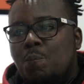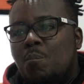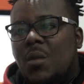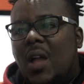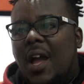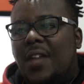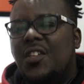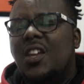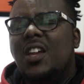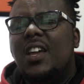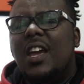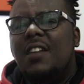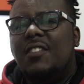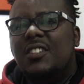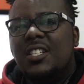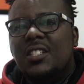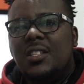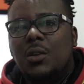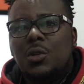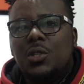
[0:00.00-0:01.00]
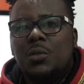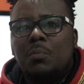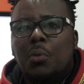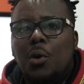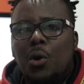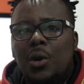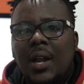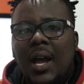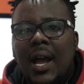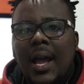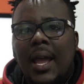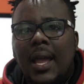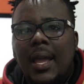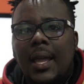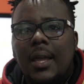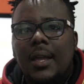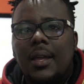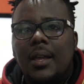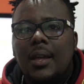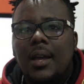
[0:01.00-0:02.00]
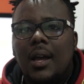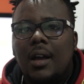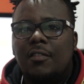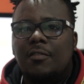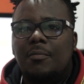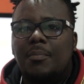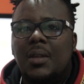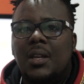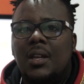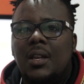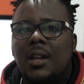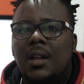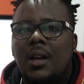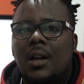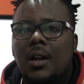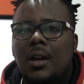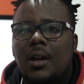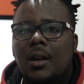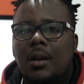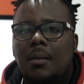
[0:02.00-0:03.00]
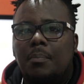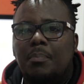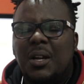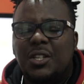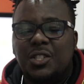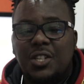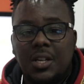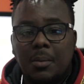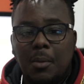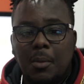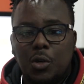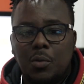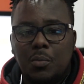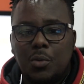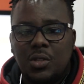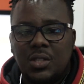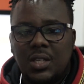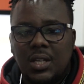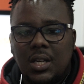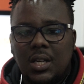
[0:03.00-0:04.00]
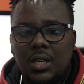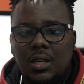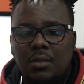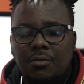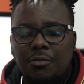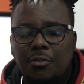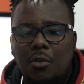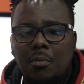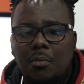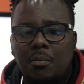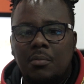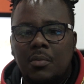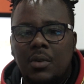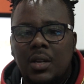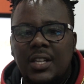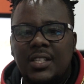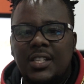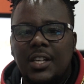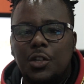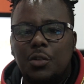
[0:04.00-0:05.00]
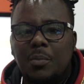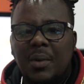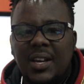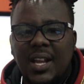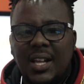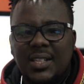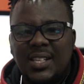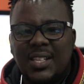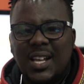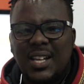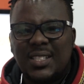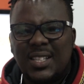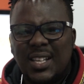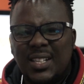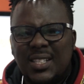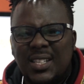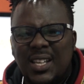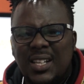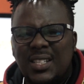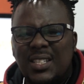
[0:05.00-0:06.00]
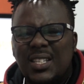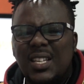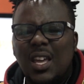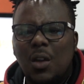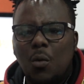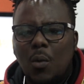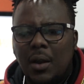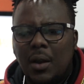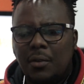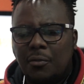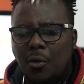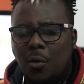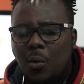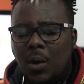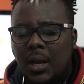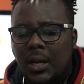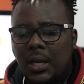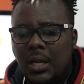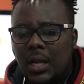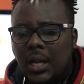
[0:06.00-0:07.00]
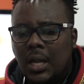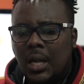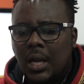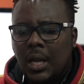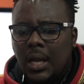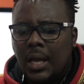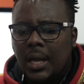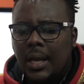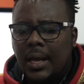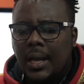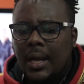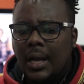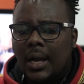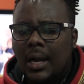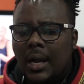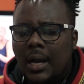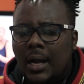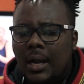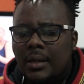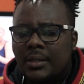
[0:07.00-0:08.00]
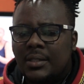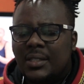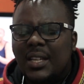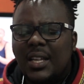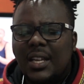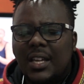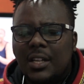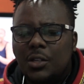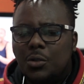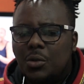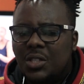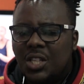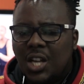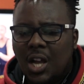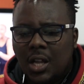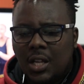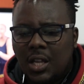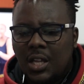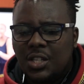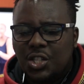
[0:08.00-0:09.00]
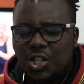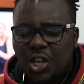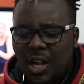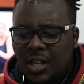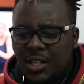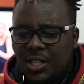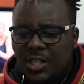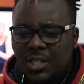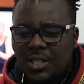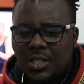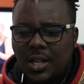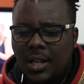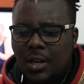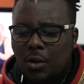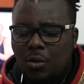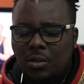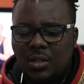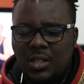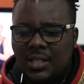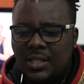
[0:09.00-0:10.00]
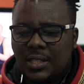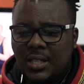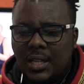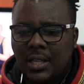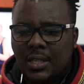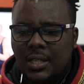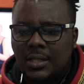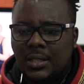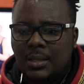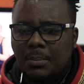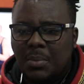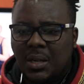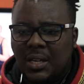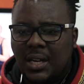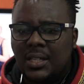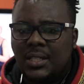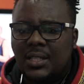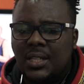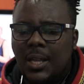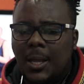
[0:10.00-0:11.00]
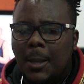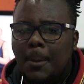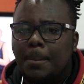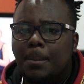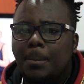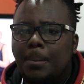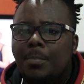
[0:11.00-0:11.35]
I think ever since I was born, I have been passionate about music. From listening to my dad's cassettes and singing word for word, singing in church and all these things. But I'll say,